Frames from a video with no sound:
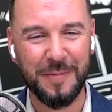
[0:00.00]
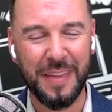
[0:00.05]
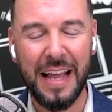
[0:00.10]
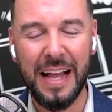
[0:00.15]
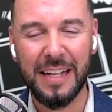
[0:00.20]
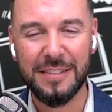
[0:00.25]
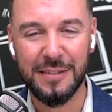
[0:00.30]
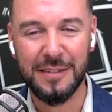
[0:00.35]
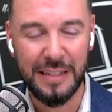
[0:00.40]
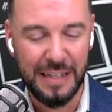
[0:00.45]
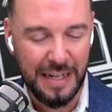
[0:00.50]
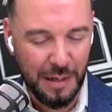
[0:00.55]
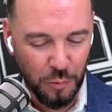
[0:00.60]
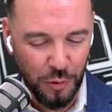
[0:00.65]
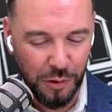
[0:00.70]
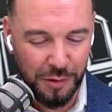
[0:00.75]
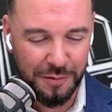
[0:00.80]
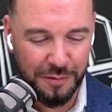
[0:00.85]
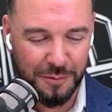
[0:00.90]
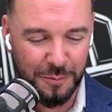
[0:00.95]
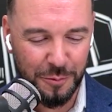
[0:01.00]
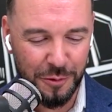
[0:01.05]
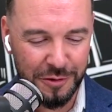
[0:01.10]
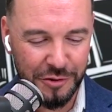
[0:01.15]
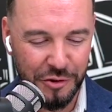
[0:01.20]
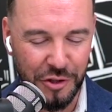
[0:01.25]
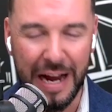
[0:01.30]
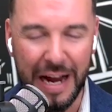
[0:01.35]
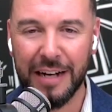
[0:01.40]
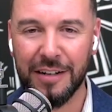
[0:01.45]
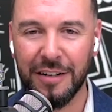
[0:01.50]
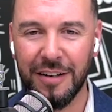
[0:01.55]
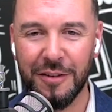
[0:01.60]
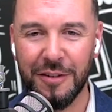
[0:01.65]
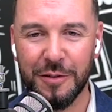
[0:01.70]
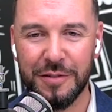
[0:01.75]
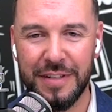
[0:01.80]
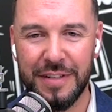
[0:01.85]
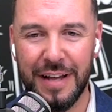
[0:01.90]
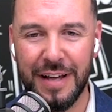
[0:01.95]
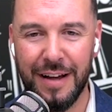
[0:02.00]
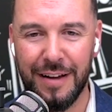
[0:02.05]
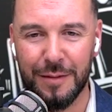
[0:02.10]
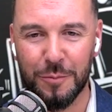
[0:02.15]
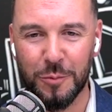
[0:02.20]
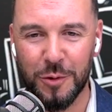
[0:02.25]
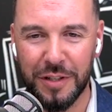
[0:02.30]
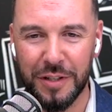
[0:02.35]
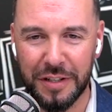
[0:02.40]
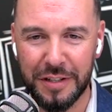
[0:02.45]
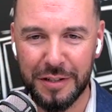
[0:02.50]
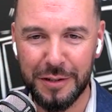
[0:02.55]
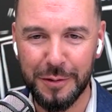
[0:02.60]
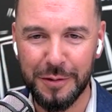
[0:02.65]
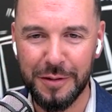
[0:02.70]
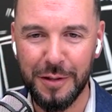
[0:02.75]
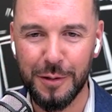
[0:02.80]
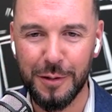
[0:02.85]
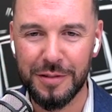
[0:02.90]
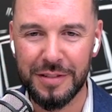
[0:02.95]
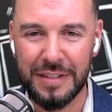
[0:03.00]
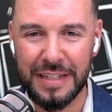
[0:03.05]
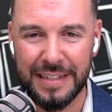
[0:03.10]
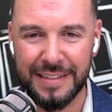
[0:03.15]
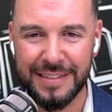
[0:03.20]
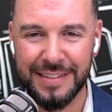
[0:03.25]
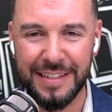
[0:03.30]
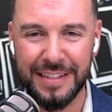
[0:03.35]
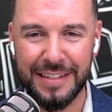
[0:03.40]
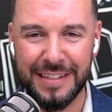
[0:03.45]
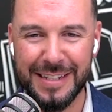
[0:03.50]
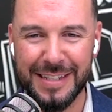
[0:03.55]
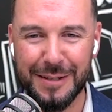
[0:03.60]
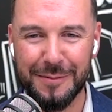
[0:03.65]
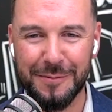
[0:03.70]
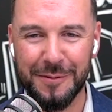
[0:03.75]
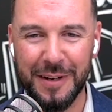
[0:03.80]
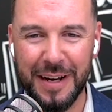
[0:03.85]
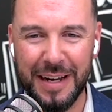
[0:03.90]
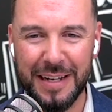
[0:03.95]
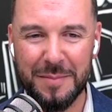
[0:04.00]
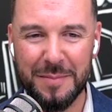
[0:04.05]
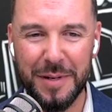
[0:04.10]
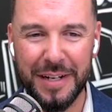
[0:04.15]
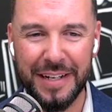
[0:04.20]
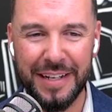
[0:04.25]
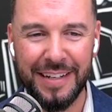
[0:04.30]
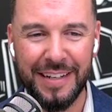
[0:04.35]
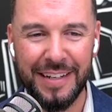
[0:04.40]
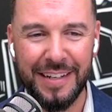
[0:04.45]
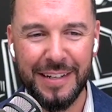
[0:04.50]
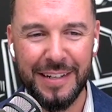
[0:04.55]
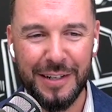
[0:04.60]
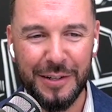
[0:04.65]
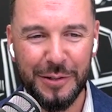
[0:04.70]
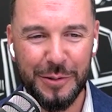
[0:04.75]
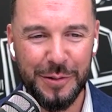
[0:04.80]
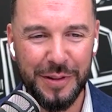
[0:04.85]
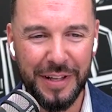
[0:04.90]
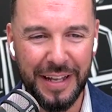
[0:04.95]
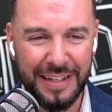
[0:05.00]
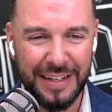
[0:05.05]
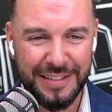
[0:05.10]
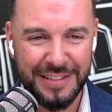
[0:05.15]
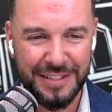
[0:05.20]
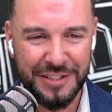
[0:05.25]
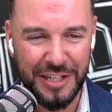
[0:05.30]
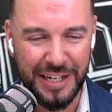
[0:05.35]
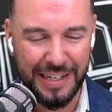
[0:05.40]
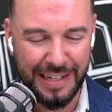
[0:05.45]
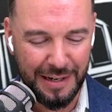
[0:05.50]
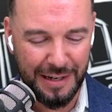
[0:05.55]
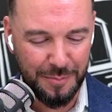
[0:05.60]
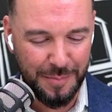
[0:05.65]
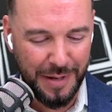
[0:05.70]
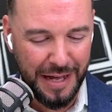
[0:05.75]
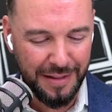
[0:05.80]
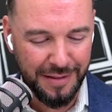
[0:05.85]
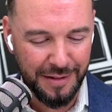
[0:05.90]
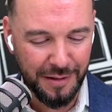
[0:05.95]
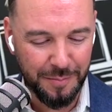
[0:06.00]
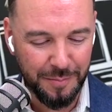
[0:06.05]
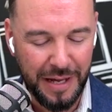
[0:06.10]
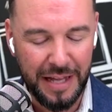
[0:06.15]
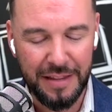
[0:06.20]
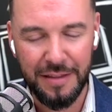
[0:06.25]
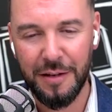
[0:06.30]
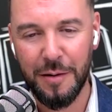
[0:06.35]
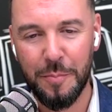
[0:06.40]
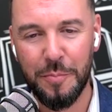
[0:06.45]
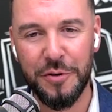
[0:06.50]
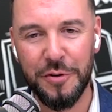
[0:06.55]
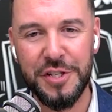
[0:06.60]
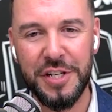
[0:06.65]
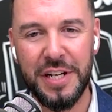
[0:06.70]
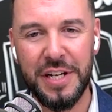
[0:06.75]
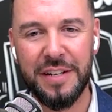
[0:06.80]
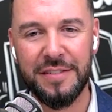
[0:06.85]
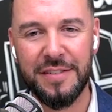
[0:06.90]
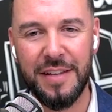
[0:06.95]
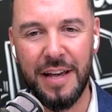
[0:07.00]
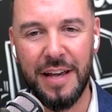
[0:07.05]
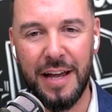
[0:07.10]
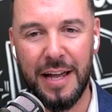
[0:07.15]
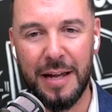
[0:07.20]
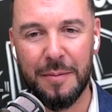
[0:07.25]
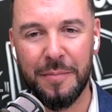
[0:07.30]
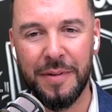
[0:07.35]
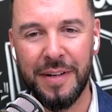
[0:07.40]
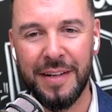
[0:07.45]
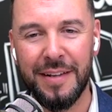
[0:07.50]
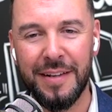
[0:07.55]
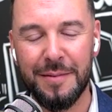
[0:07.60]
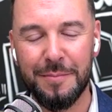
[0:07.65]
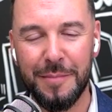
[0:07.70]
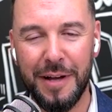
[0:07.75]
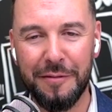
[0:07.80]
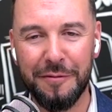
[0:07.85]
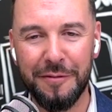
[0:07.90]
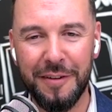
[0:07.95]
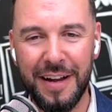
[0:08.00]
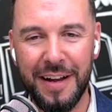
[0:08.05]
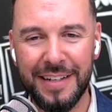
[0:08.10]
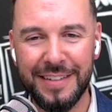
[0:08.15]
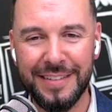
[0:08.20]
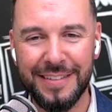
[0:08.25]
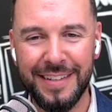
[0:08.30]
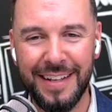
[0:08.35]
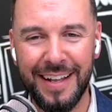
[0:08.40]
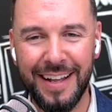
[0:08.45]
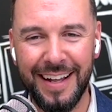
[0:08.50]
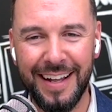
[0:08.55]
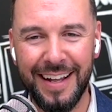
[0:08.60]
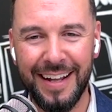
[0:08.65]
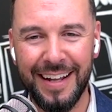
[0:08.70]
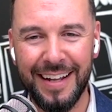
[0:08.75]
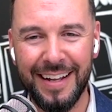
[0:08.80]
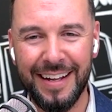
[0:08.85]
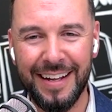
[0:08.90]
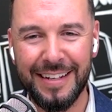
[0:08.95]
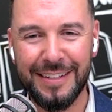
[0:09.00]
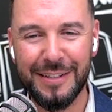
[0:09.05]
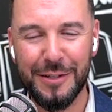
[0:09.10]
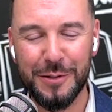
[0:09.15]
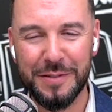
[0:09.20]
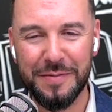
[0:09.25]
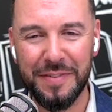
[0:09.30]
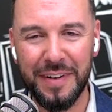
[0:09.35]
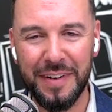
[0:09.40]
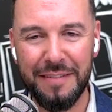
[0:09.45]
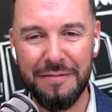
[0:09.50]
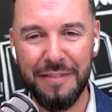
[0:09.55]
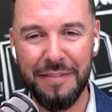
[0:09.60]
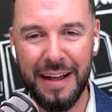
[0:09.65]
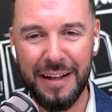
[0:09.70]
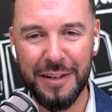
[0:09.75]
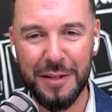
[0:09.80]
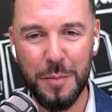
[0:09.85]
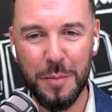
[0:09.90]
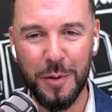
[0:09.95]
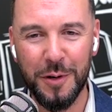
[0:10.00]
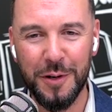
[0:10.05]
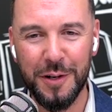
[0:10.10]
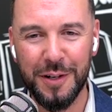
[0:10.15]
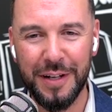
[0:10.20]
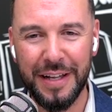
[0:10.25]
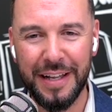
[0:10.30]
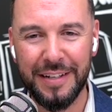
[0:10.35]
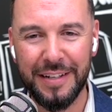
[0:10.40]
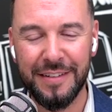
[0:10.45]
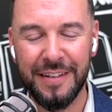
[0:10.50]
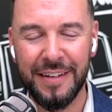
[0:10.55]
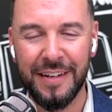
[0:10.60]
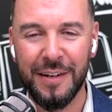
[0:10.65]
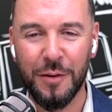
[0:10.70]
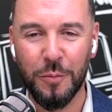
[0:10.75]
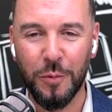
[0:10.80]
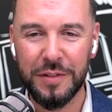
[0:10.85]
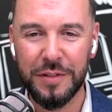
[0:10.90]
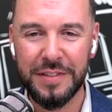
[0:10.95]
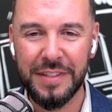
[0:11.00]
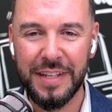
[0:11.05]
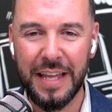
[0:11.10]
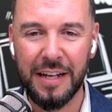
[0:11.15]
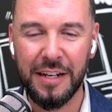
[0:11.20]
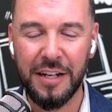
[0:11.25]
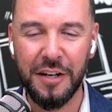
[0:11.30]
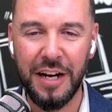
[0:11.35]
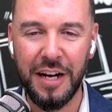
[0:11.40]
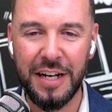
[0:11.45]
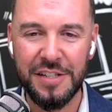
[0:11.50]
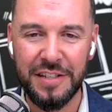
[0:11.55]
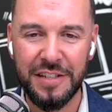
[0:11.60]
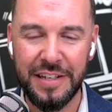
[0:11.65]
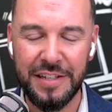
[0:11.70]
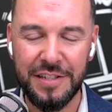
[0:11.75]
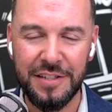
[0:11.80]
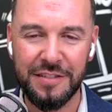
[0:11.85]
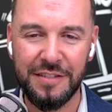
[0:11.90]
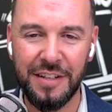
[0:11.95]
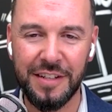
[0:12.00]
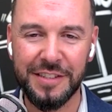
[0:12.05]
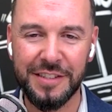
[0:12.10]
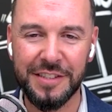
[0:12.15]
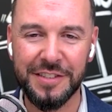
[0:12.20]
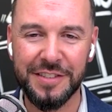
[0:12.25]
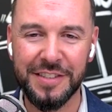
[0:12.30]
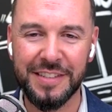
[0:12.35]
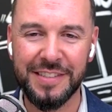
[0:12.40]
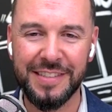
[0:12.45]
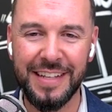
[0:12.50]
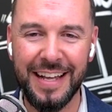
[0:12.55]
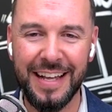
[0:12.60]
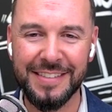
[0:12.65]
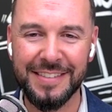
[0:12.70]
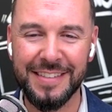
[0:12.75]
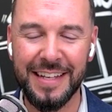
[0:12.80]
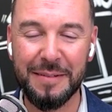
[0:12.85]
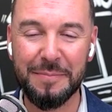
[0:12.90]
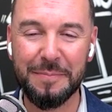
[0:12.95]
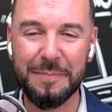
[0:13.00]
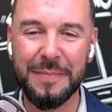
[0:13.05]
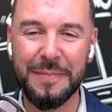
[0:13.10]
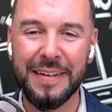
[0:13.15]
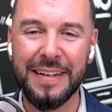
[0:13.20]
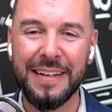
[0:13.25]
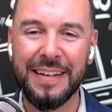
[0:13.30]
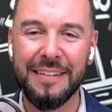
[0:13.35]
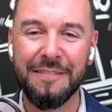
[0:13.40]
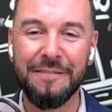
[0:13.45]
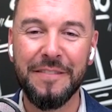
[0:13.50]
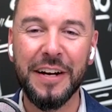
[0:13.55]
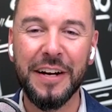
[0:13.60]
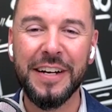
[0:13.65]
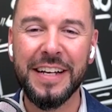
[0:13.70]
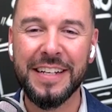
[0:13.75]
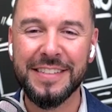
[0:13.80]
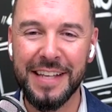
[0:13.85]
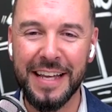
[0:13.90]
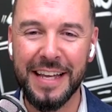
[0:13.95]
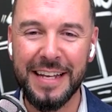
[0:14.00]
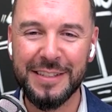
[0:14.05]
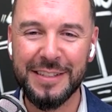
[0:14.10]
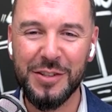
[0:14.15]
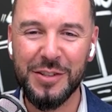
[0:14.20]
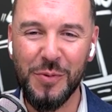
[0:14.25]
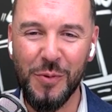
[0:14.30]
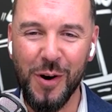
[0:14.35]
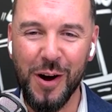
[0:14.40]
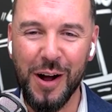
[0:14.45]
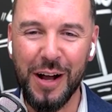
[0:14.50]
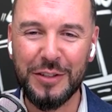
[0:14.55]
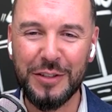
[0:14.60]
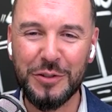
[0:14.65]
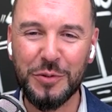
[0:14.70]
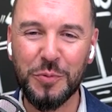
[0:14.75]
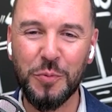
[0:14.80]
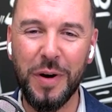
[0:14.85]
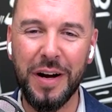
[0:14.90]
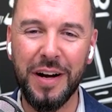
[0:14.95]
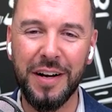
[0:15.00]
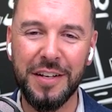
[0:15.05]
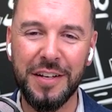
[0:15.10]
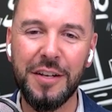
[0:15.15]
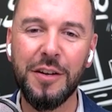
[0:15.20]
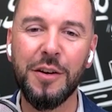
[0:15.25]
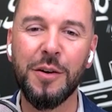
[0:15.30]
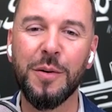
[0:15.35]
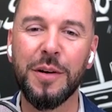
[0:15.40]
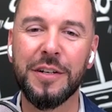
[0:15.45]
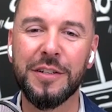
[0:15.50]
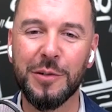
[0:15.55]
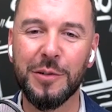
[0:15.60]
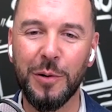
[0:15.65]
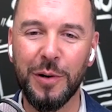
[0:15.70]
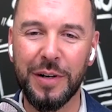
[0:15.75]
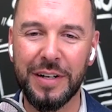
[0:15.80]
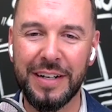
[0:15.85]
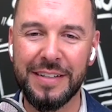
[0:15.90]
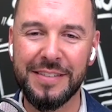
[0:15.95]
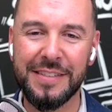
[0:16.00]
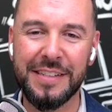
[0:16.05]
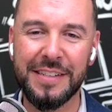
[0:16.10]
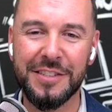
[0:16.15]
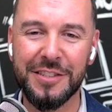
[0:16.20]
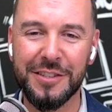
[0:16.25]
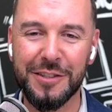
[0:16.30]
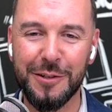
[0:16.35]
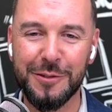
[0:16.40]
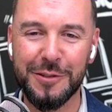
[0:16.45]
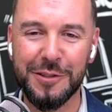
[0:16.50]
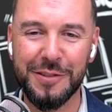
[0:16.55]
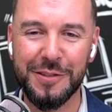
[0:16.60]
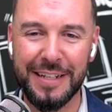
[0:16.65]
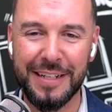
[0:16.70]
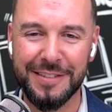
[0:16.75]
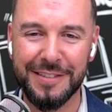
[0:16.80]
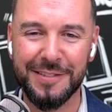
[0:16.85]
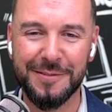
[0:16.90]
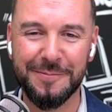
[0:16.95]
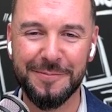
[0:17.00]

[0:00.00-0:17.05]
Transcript: Excellent. And we'll track all those down and we'll include those links in here for anybody who'd like to check out Mathew. Mathew, appreciate your time, my friend. I know it's very valuable. And once again, congratulations on your success. I'm very excited to watch where you and your organization go to next.